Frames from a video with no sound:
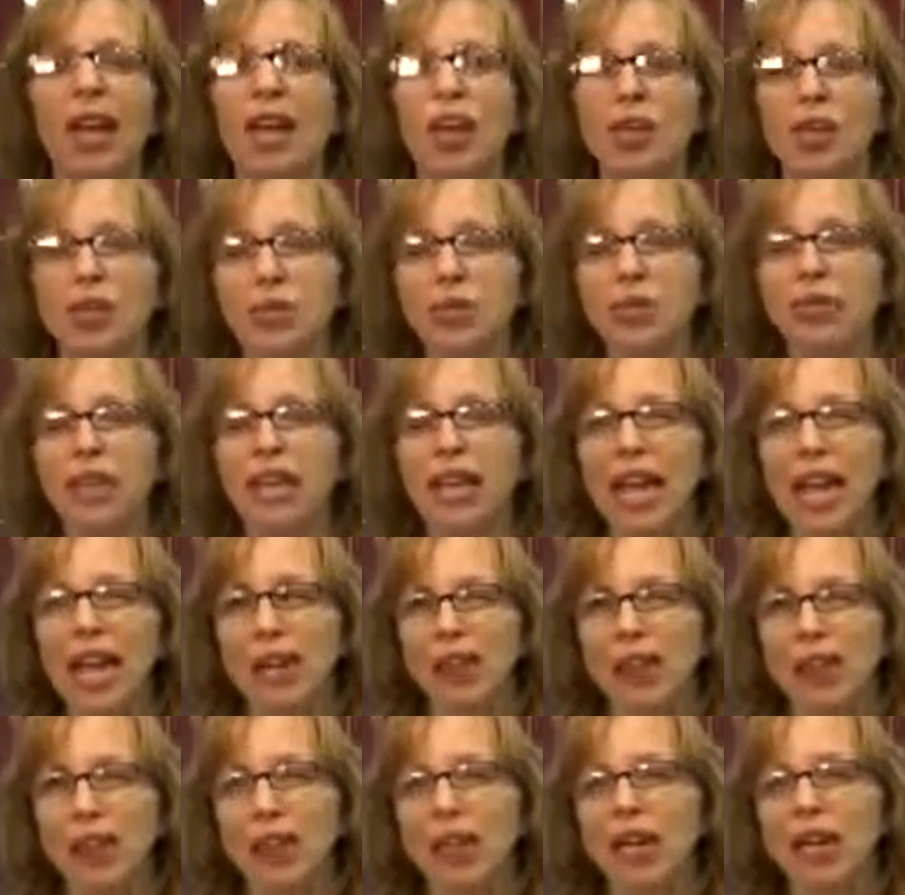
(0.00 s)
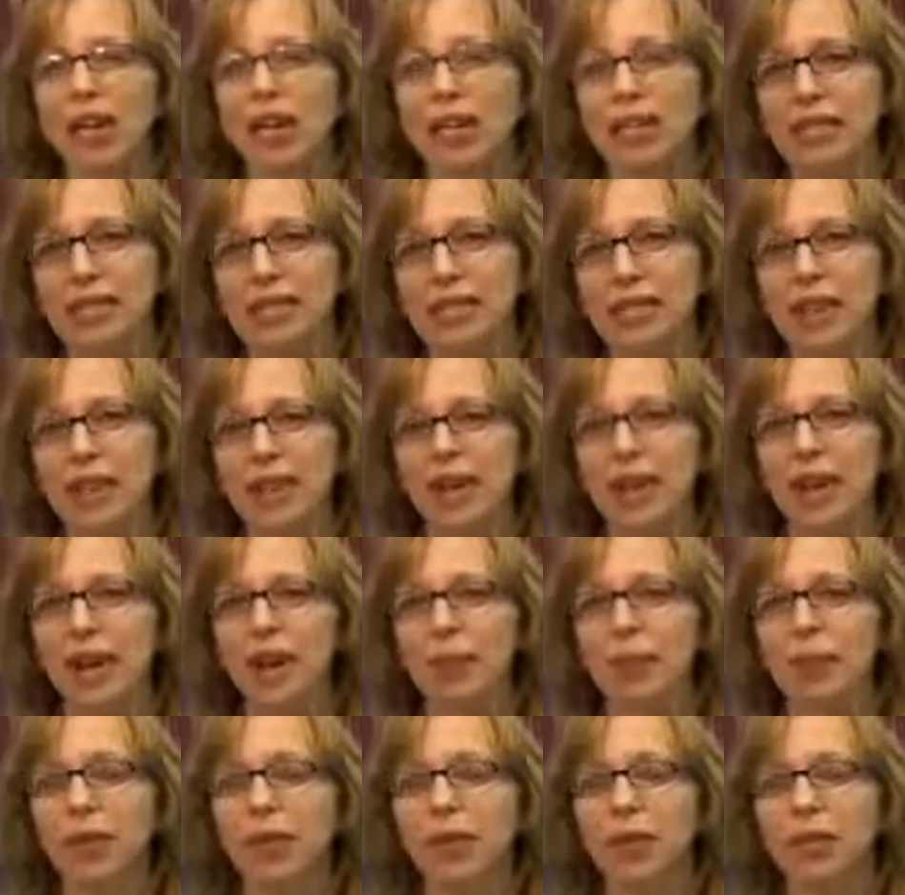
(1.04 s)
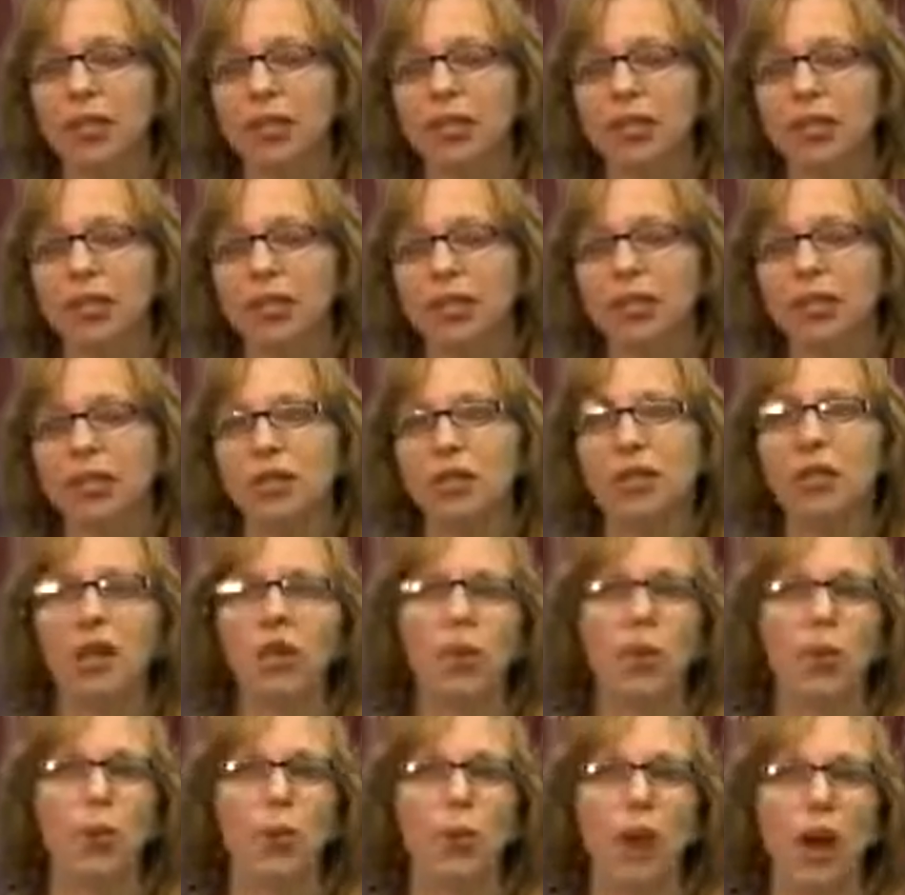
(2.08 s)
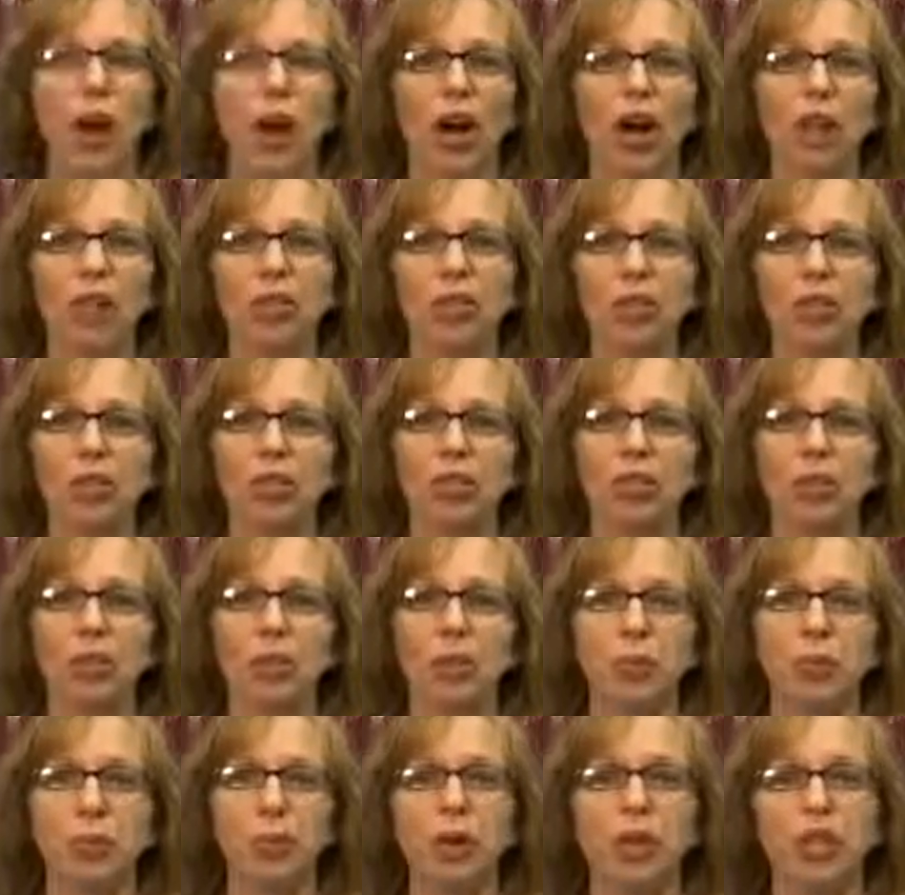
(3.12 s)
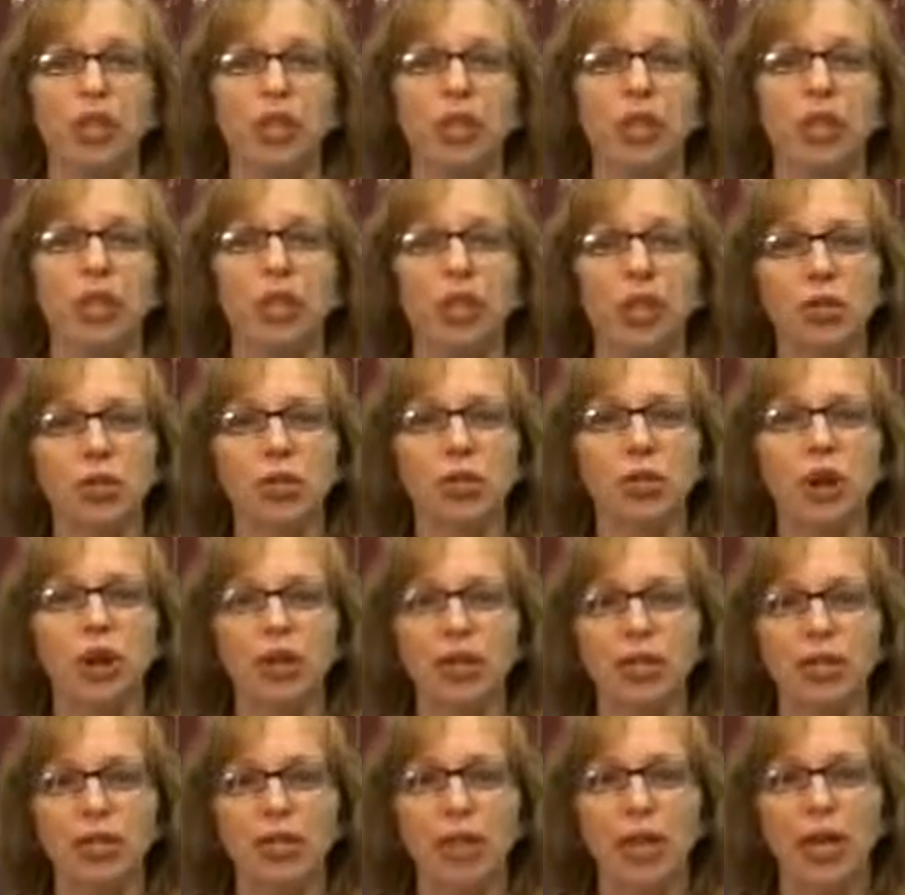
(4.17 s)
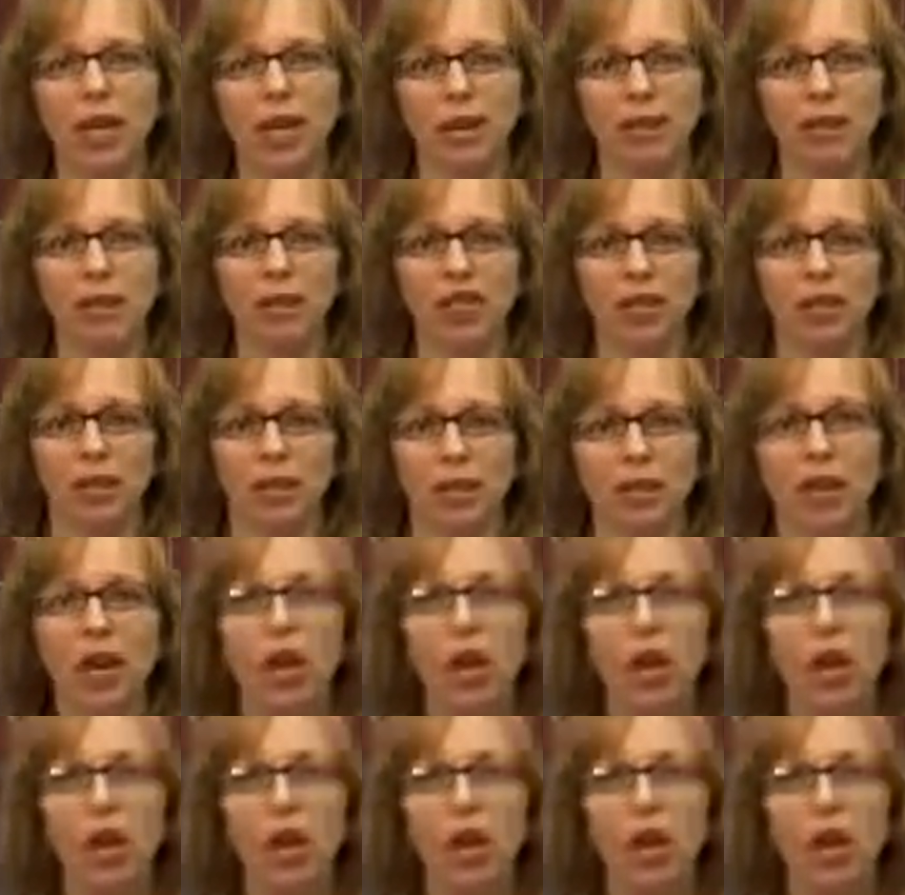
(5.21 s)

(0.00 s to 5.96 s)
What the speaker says: Use the 848T in applications where all of the measurement points are in close proximity of each other.